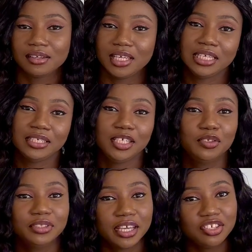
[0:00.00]
in
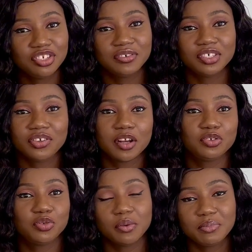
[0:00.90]
Nigeria trying to
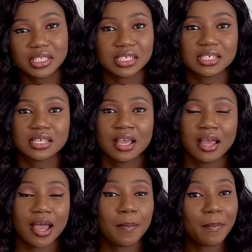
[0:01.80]
do a business.
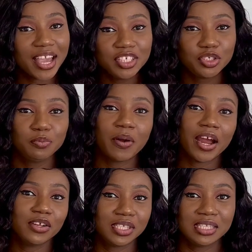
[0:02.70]
And mind you,
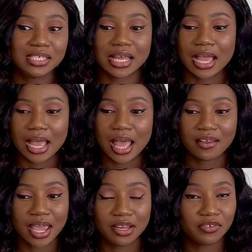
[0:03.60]
prior to this,
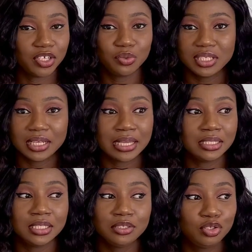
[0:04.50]
I graduated. I
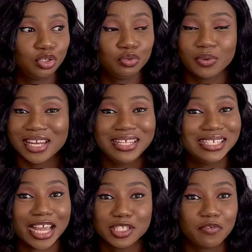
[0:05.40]
didn't do any
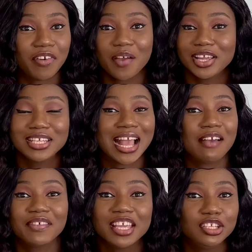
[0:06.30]
9 to 5. I didn't
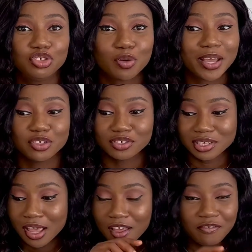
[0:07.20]
have any job. I just
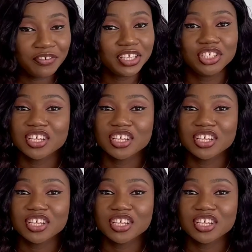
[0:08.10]
finished